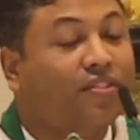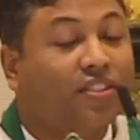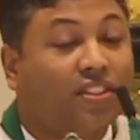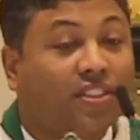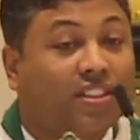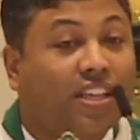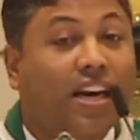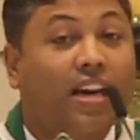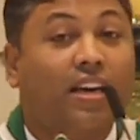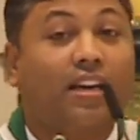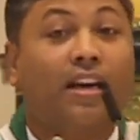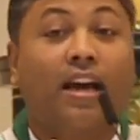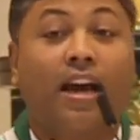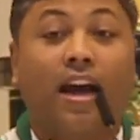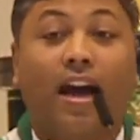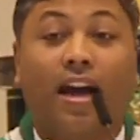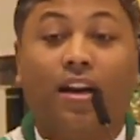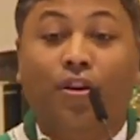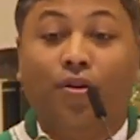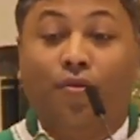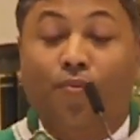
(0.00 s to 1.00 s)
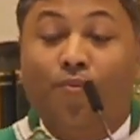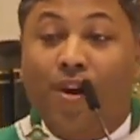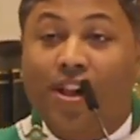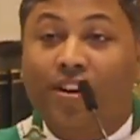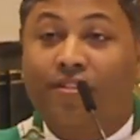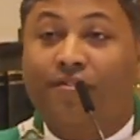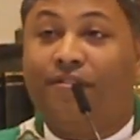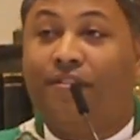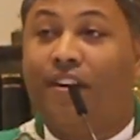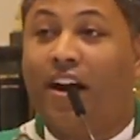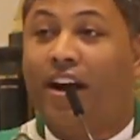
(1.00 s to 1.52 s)
Seek and you
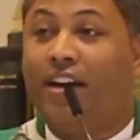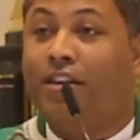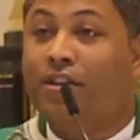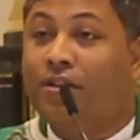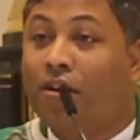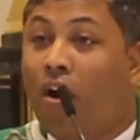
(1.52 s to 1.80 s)
will find.